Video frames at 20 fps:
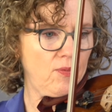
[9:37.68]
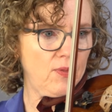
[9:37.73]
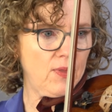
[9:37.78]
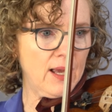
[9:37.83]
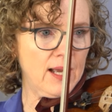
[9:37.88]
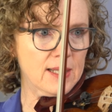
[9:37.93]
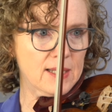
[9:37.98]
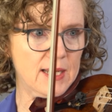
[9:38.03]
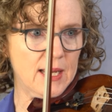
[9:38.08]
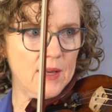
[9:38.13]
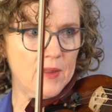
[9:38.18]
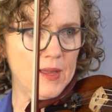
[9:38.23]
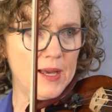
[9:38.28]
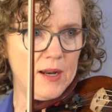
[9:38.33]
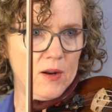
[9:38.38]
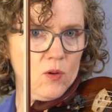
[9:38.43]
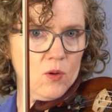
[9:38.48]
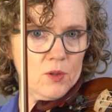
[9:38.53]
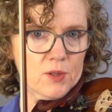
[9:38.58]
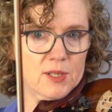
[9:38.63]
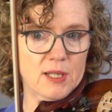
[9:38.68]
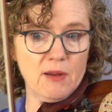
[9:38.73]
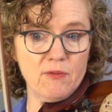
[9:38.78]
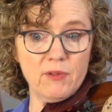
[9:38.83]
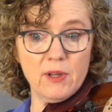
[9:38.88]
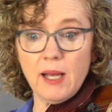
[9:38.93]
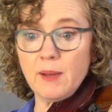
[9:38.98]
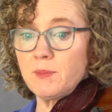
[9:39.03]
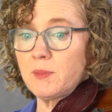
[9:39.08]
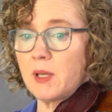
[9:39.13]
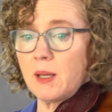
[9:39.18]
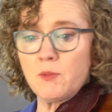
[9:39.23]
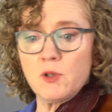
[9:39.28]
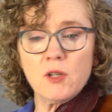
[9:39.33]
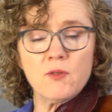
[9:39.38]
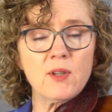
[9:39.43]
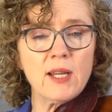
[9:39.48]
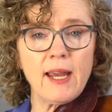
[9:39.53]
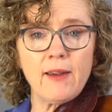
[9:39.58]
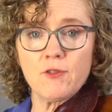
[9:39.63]
That's how that whole step, I'm
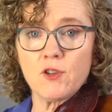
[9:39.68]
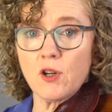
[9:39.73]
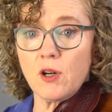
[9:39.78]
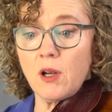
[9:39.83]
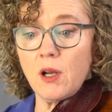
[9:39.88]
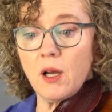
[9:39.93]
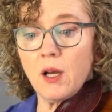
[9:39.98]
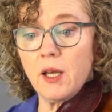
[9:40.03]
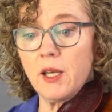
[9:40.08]
shifting after